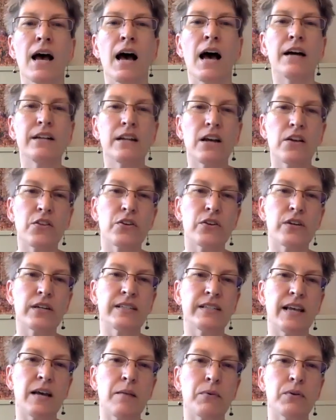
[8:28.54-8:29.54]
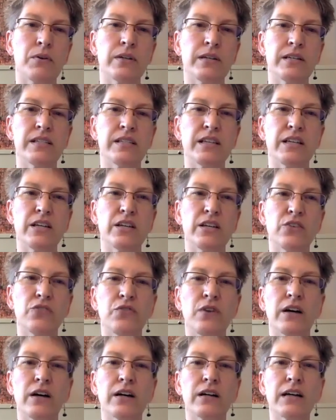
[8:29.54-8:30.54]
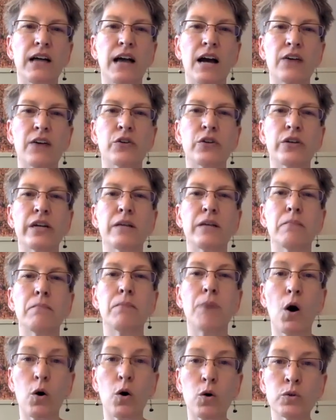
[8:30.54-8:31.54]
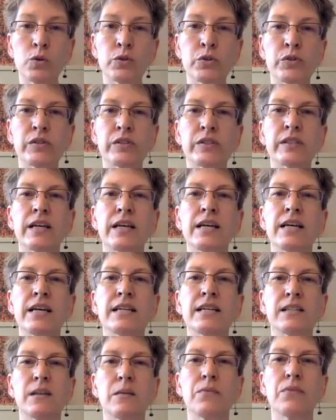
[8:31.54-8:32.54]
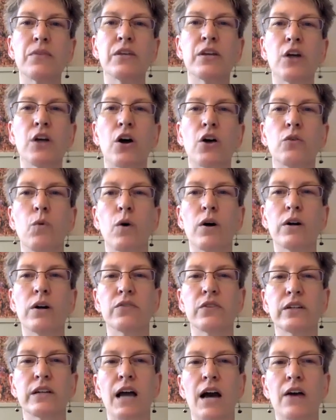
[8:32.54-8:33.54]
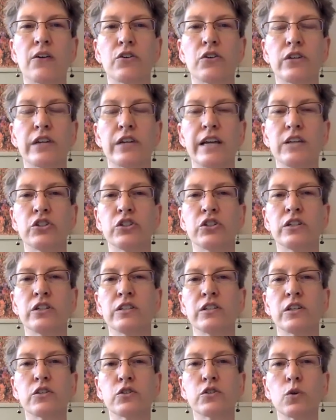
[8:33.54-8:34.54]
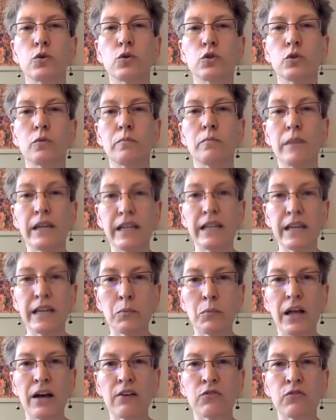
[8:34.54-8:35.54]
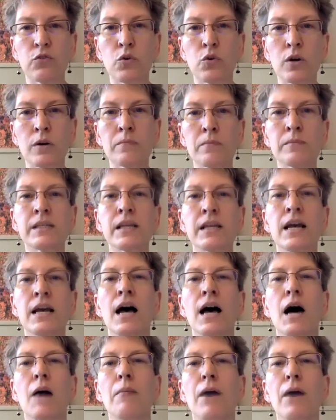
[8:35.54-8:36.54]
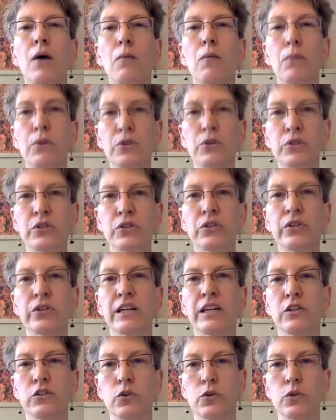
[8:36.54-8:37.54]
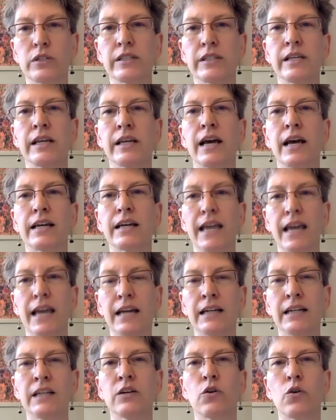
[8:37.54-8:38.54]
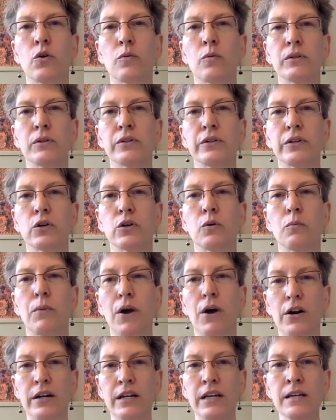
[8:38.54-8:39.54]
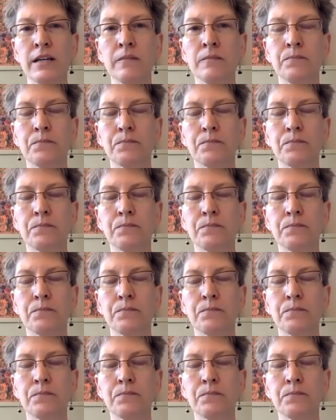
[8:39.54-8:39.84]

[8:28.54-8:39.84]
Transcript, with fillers: Another example is if a congregant posts something on one of the congregation's social media platforms about personally endorsing a candidate or political party.